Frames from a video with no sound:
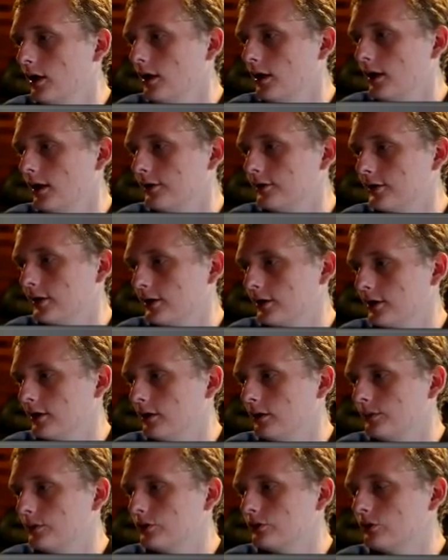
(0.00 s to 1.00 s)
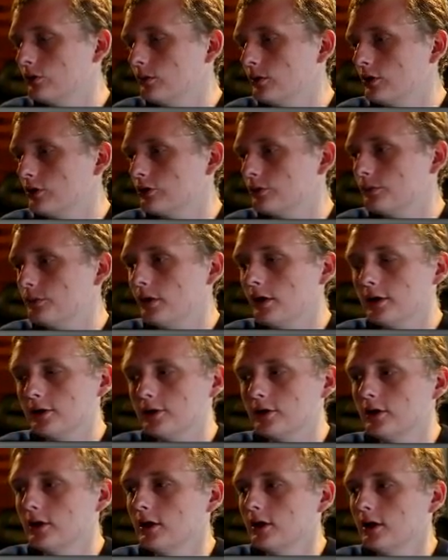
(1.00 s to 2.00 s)
that's not going to help you so much,
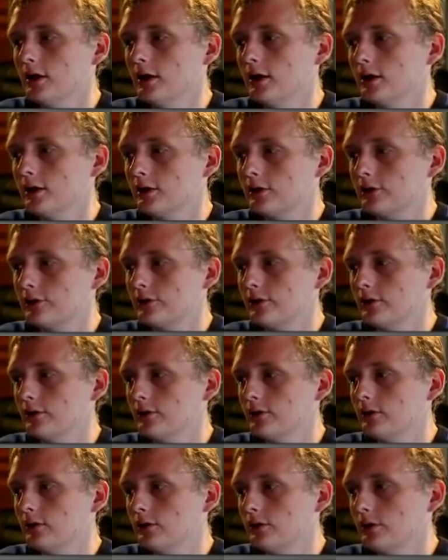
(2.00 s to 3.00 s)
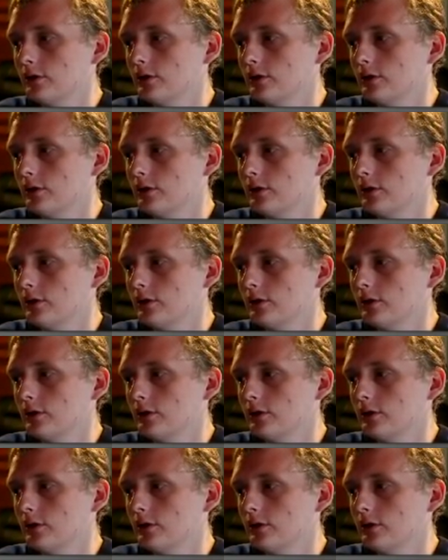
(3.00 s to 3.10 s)
but it's still